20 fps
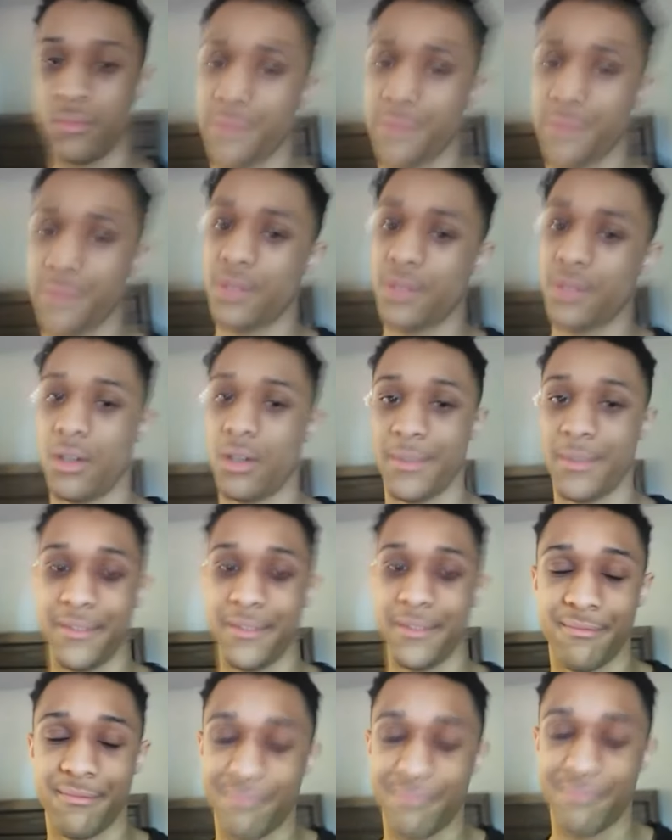leave a
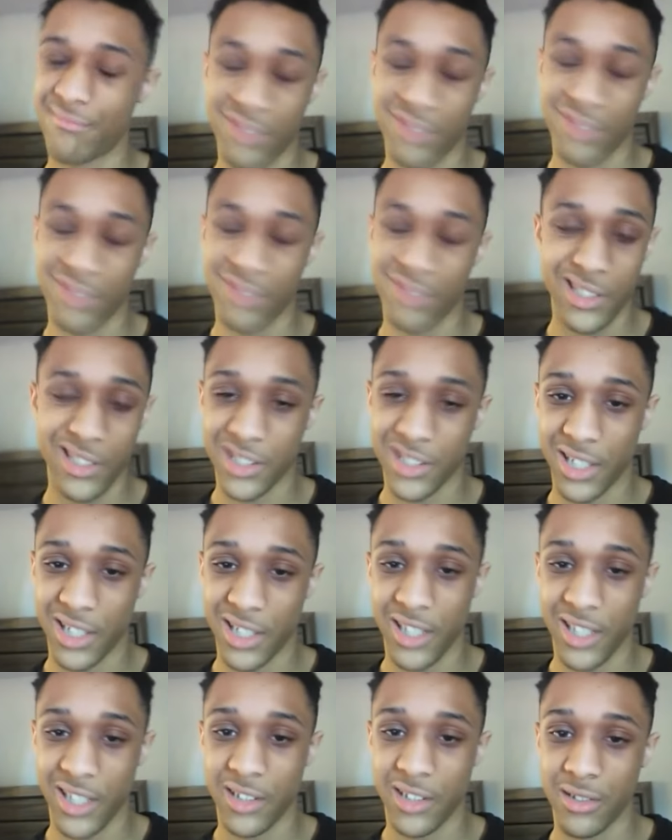comment, please
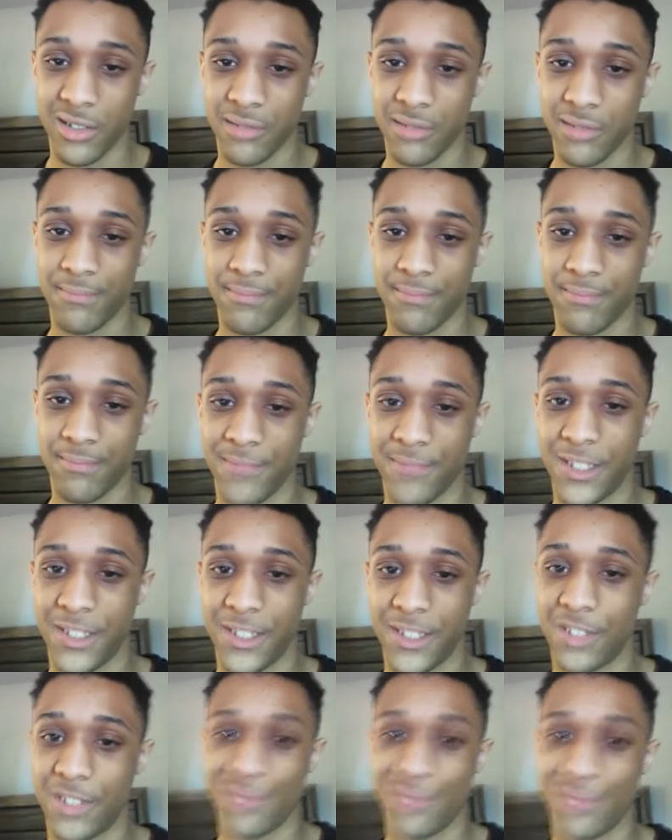like.
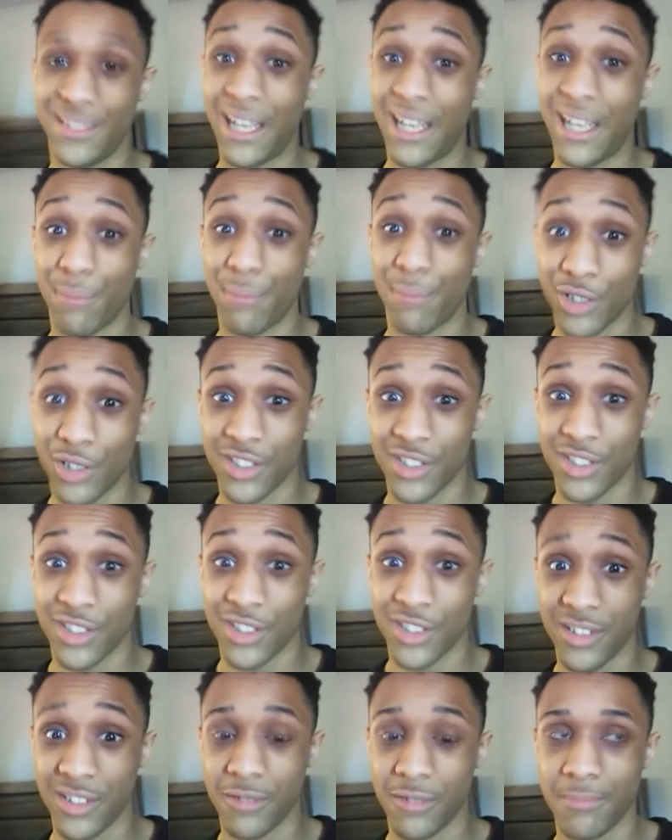You know, don't be that
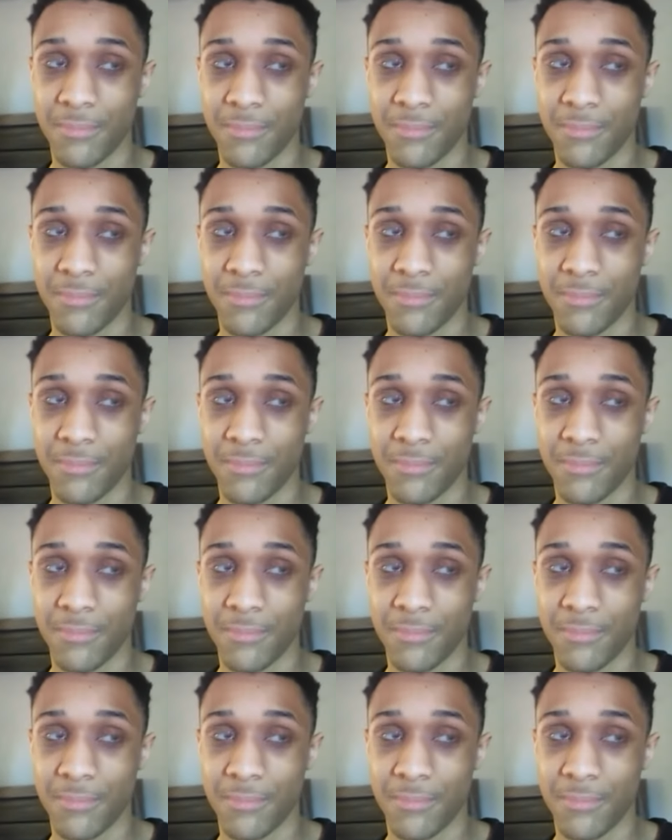person.